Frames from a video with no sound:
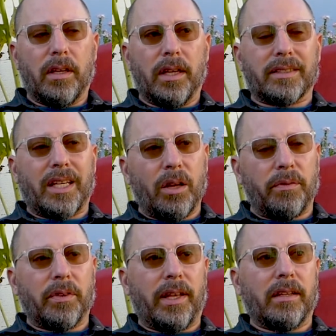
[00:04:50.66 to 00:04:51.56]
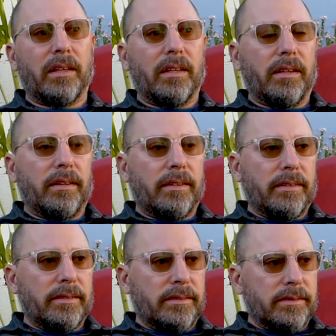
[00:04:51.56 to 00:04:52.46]
it's helpful that
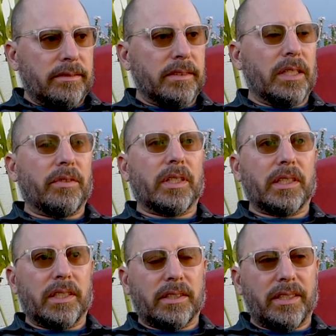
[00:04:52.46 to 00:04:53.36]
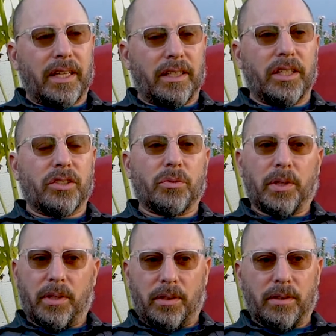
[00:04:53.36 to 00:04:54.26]
even in this day and age
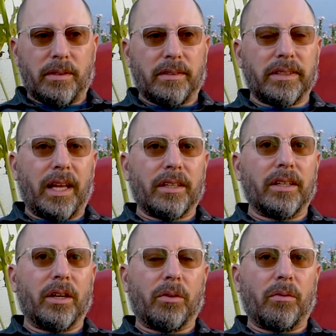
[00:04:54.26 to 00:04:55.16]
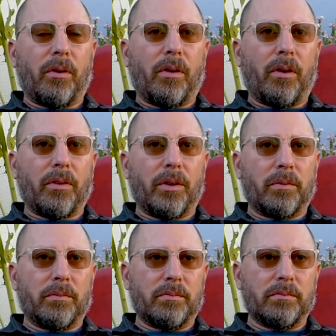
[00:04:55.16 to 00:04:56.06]
with, you know, all
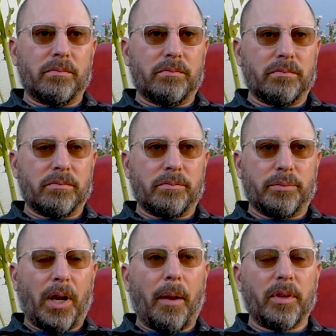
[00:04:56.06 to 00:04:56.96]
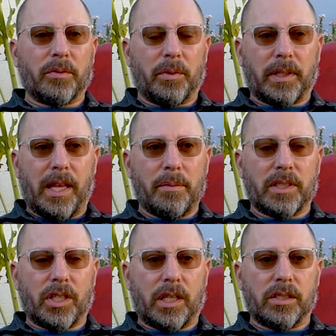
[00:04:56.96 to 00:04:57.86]
the problems with
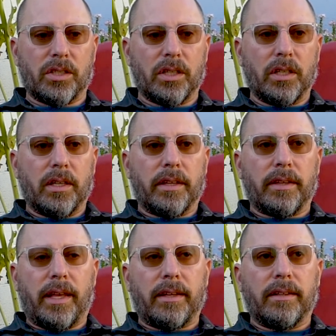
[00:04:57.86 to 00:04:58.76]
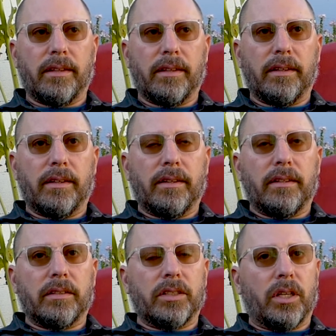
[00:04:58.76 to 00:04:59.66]
climate change, that,
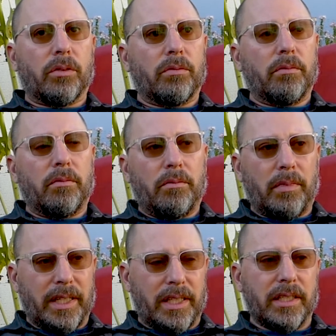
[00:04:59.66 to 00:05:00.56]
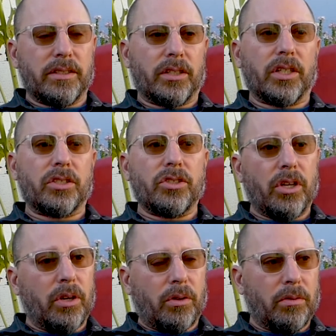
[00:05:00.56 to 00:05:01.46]
you know, my kids are gonna
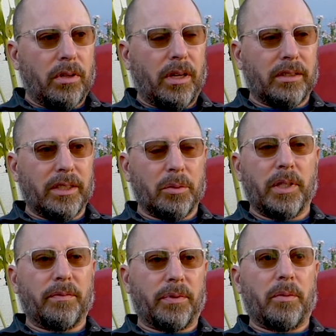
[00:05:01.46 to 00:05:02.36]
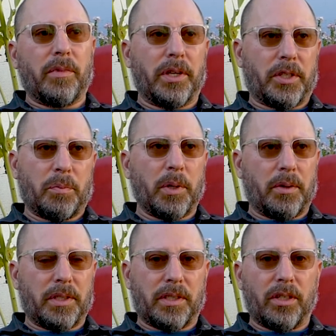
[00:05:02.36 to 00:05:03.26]
know a little bit from their
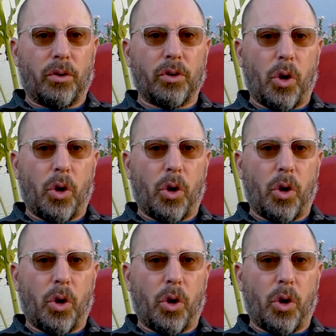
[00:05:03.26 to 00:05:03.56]
experience in their own